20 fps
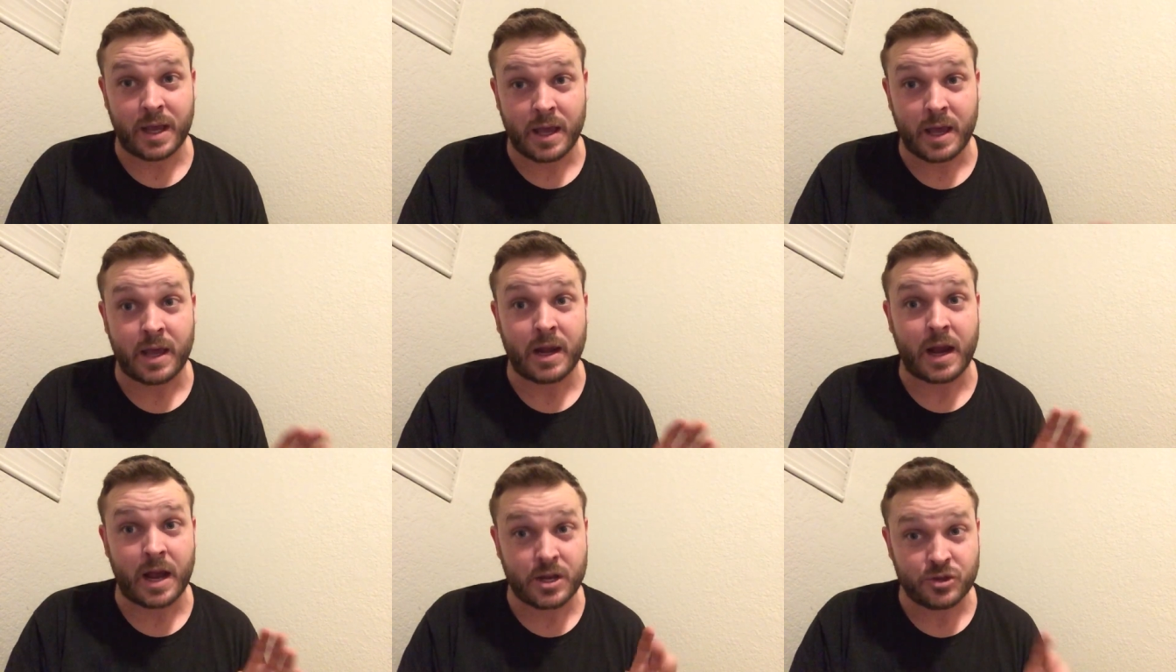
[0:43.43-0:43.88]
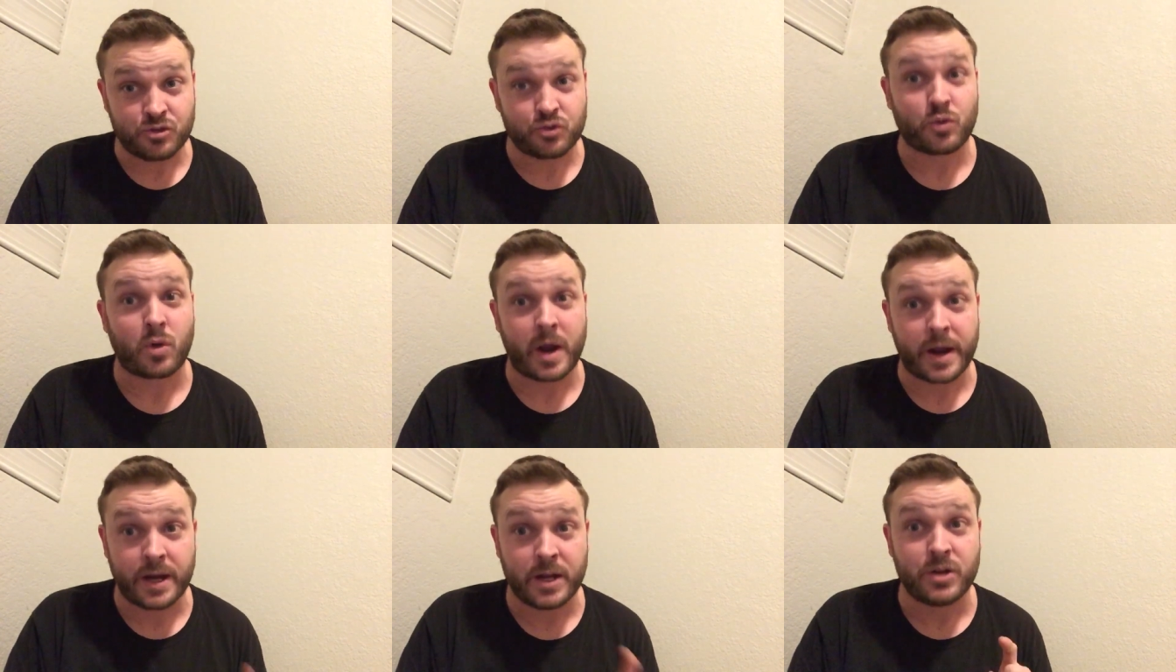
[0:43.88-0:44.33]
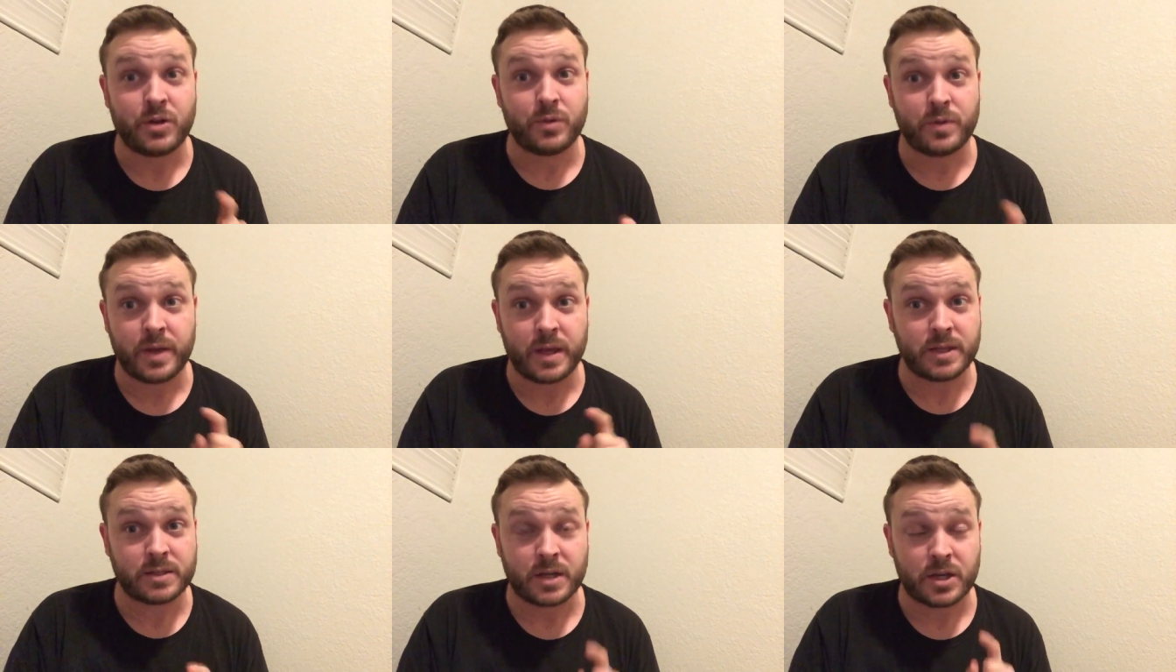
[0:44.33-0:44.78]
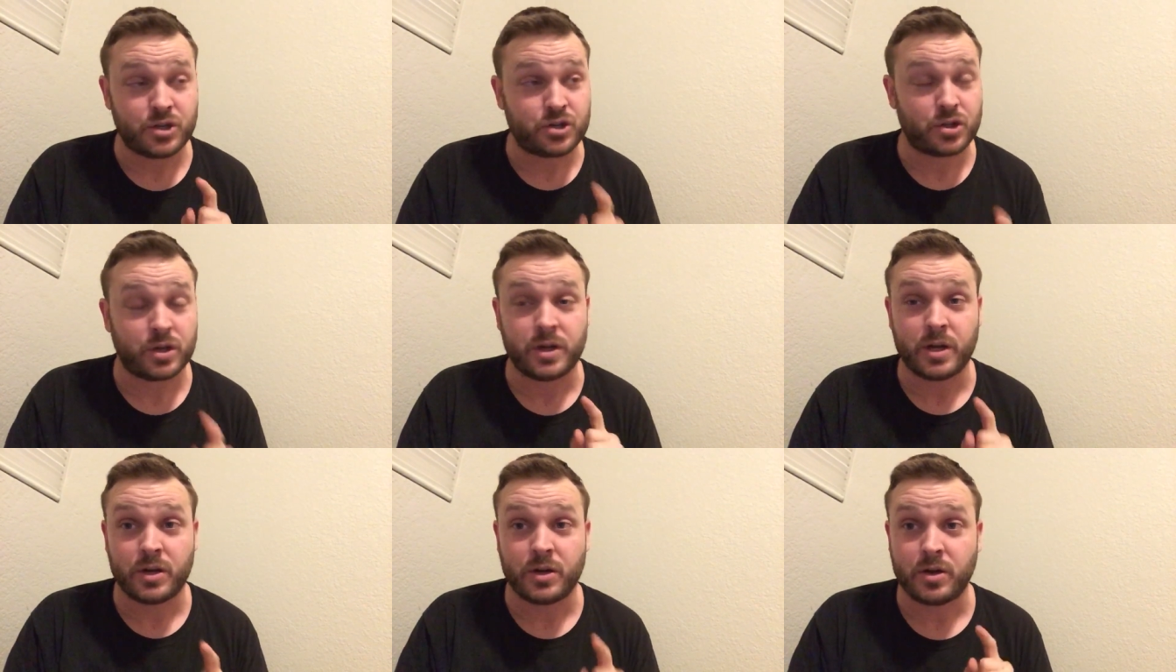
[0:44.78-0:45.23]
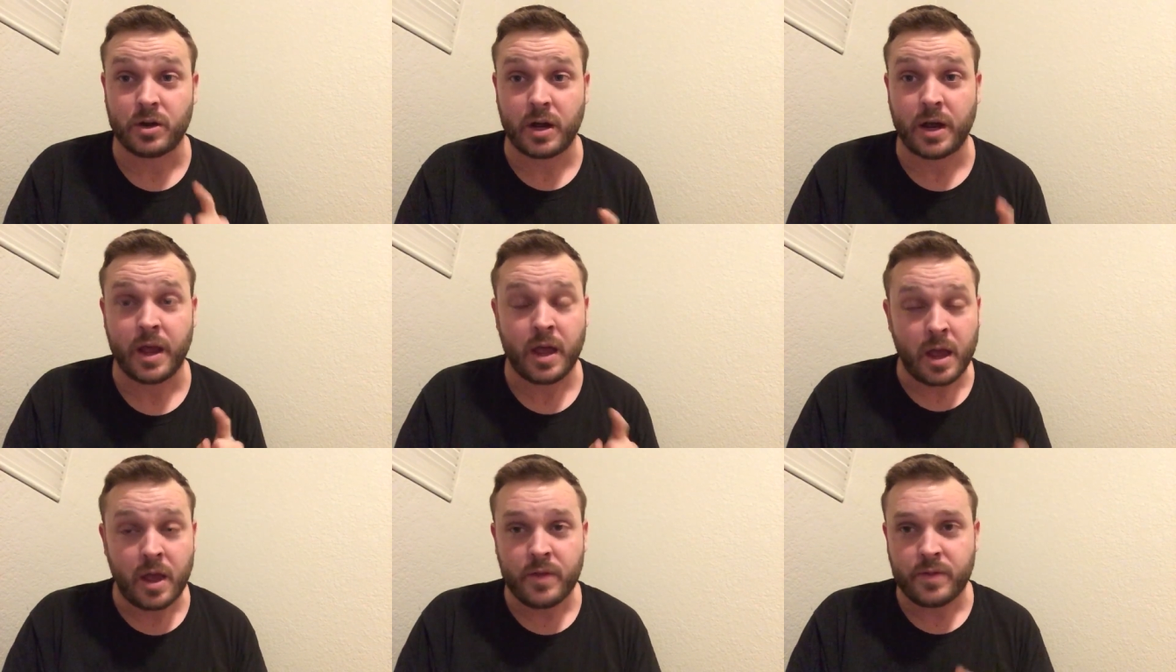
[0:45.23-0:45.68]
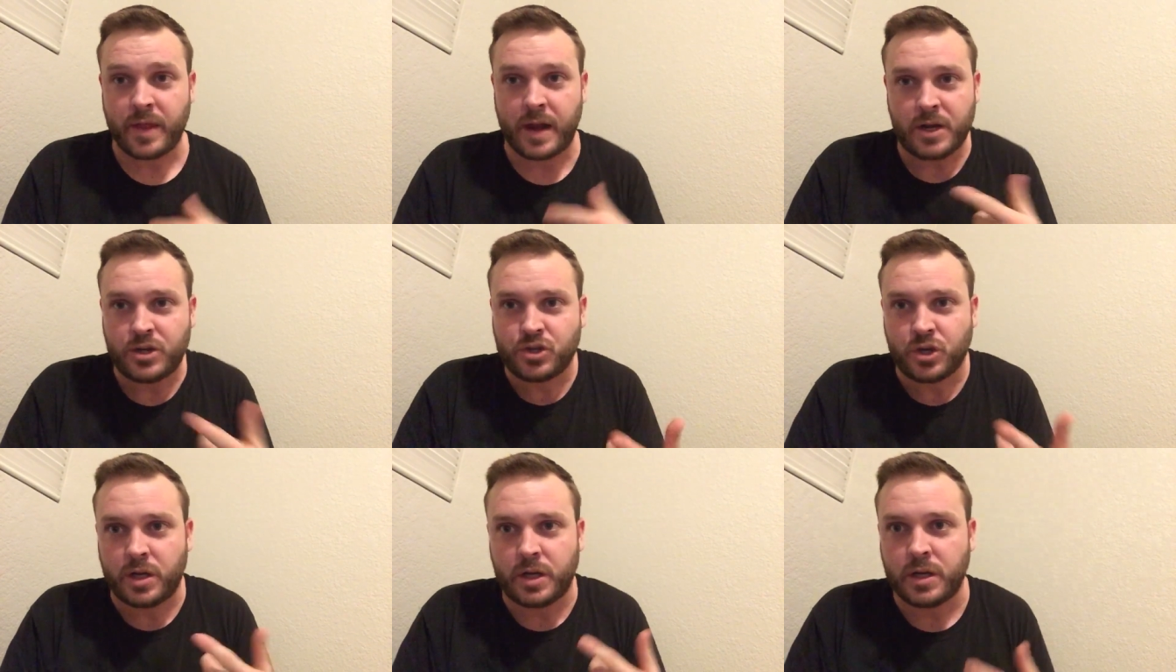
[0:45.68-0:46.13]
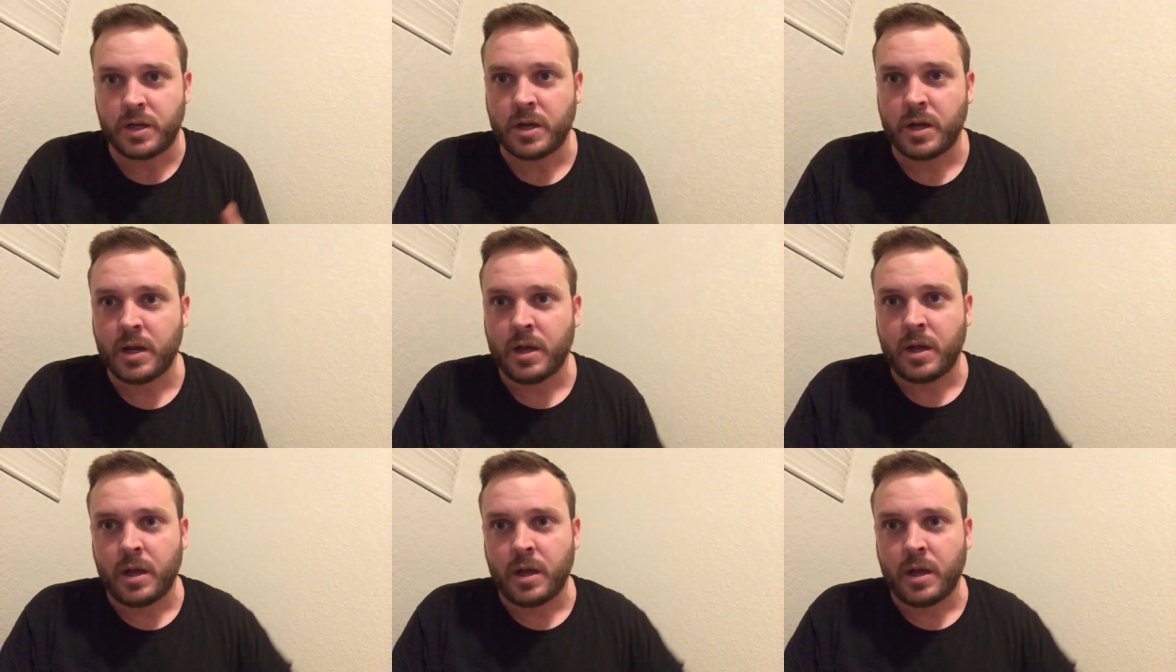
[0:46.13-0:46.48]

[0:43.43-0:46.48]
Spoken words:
and I try to do things I shouldn't under, that I shouldn't.